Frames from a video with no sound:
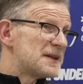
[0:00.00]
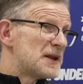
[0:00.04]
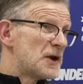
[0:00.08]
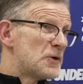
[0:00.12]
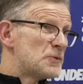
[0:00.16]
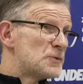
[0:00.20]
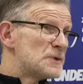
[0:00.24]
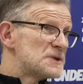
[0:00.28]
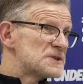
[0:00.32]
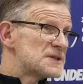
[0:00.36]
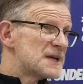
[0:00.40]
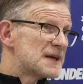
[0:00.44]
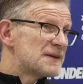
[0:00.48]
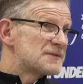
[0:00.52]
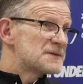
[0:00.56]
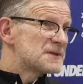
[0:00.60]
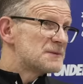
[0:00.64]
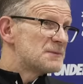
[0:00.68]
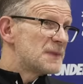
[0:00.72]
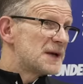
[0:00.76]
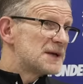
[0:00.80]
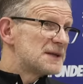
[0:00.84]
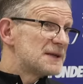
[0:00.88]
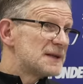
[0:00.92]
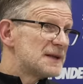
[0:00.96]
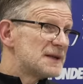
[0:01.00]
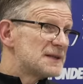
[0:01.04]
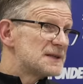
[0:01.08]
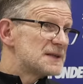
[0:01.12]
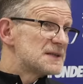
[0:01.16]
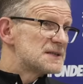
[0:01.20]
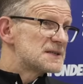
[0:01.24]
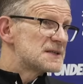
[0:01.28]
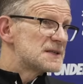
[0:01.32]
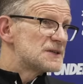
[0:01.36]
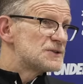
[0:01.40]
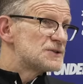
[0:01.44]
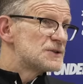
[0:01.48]
owners have to make their
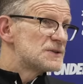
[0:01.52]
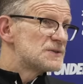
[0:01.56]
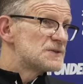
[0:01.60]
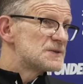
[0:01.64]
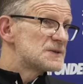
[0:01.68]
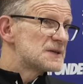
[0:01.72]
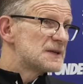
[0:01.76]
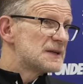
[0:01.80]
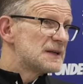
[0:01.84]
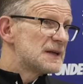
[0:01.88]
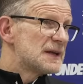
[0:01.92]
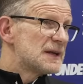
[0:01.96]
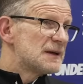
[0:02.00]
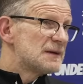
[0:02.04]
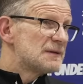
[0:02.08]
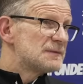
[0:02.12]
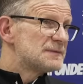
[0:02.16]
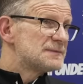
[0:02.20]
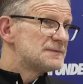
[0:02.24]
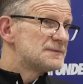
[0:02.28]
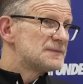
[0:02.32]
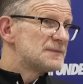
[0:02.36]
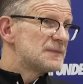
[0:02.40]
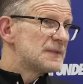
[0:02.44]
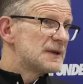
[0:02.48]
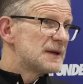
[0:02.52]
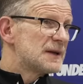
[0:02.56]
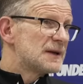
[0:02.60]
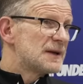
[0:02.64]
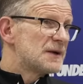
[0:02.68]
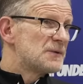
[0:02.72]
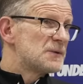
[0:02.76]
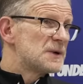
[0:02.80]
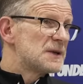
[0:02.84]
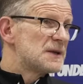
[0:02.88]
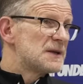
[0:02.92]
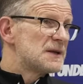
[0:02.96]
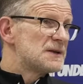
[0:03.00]
decisions, and that, you
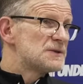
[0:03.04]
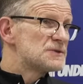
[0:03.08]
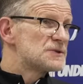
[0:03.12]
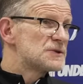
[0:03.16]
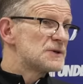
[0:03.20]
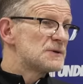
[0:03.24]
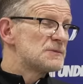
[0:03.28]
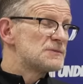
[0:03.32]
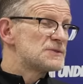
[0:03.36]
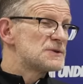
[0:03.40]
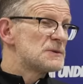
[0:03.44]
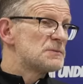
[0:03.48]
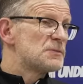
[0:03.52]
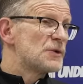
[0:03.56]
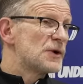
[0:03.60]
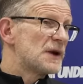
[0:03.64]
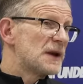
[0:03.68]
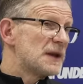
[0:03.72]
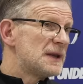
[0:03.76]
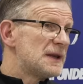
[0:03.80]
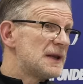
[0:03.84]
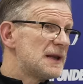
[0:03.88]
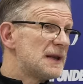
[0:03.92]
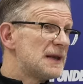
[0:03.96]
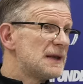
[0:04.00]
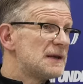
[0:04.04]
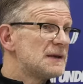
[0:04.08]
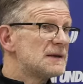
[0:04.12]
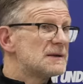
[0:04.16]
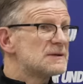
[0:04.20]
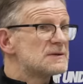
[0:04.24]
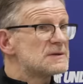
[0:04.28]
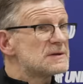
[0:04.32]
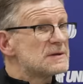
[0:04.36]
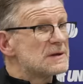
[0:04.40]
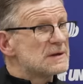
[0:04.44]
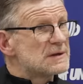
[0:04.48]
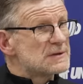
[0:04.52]
know, in terms of bringing in
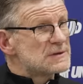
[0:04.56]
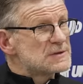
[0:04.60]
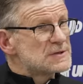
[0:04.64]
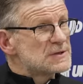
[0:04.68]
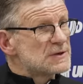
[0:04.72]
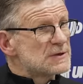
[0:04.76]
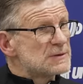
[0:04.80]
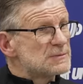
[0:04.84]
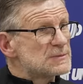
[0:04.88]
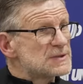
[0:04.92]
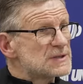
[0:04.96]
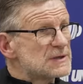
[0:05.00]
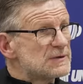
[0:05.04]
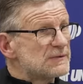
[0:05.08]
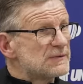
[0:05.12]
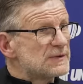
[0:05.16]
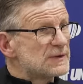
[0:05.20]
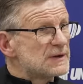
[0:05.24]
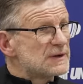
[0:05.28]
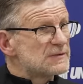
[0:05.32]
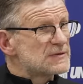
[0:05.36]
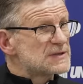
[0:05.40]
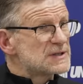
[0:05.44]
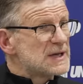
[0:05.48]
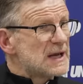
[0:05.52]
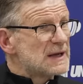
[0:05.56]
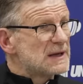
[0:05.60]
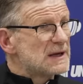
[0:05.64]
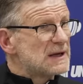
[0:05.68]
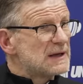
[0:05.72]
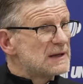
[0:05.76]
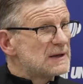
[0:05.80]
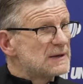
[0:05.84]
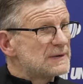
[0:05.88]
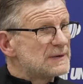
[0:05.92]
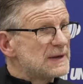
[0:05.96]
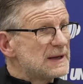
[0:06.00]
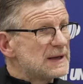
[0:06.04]
and in terms of
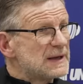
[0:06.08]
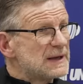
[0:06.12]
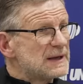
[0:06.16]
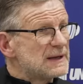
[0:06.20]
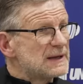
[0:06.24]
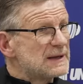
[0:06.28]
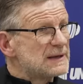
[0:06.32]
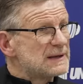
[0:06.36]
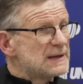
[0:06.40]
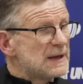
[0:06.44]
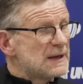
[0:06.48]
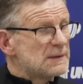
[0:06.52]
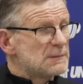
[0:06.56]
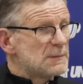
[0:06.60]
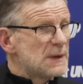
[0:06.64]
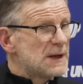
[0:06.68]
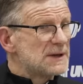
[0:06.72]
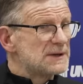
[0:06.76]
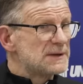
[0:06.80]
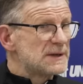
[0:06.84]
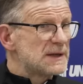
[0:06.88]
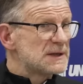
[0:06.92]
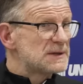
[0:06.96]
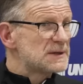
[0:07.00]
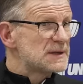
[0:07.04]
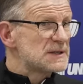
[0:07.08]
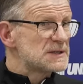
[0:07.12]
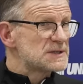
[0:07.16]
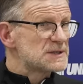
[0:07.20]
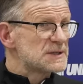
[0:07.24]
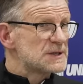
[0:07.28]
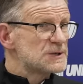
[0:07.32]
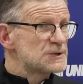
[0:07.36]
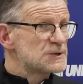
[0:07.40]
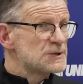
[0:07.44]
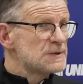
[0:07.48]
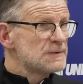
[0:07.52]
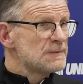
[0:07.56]
sacking and that, and they made their
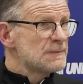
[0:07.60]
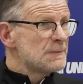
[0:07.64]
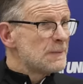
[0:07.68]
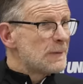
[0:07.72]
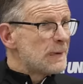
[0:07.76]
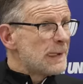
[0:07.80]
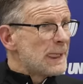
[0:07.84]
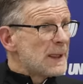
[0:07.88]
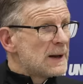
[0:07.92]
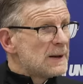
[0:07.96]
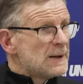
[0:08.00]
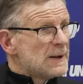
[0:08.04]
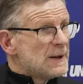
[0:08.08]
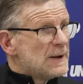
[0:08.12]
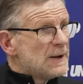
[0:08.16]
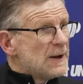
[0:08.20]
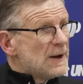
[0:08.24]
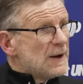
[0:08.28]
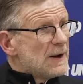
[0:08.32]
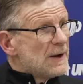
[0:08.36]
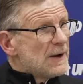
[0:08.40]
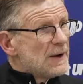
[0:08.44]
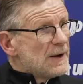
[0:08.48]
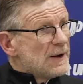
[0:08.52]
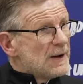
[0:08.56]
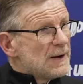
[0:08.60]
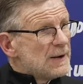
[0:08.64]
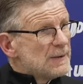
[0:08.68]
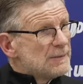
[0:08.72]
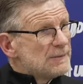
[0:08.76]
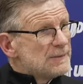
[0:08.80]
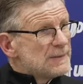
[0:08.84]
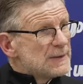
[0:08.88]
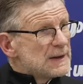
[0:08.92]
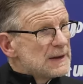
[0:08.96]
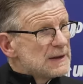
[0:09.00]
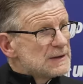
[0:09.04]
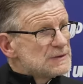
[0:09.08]
decision,
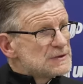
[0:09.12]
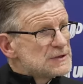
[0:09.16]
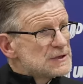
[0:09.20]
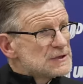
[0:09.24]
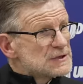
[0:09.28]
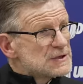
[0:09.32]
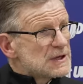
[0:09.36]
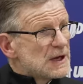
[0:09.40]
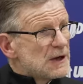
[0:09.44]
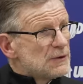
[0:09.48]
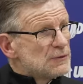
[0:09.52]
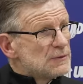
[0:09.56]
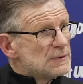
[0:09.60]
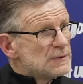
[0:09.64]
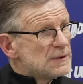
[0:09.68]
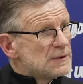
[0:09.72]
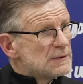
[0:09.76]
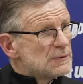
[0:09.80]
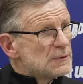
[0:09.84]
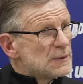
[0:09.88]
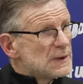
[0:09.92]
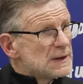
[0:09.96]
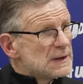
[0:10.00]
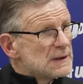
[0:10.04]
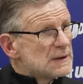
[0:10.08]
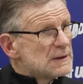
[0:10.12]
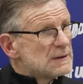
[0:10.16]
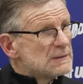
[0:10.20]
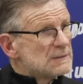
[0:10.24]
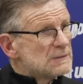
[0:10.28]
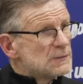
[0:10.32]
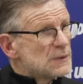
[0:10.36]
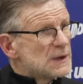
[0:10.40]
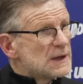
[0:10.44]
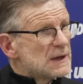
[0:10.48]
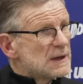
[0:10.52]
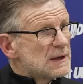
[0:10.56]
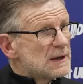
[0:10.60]
and just hope that we can
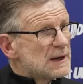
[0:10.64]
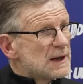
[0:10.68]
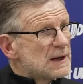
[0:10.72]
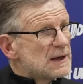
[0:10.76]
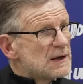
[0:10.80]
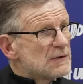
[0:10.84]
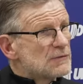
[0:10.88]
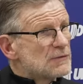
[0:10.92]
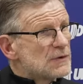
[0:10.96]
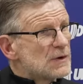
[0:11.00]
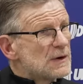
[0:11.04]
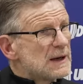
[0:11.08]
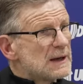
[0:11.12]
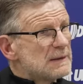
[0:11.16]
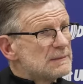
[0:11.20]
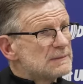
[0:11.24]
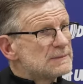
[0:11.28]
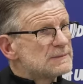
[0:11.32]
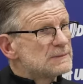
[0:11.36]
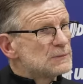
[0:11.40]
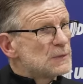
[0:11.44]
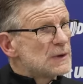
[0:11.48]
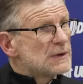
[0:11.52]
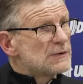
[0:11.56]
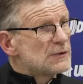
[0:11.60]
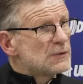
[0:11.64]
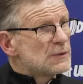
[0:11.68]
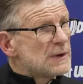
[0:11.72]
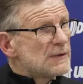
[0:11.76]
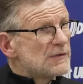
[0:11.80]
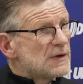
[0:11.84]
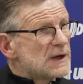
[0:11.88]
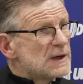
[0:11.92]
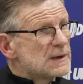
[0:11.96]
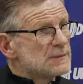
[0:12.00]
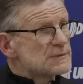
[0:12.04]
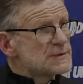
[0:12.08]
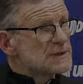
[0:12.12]
get it right with
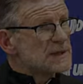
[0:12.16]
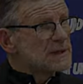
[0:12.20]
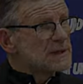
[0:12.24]
whoever comes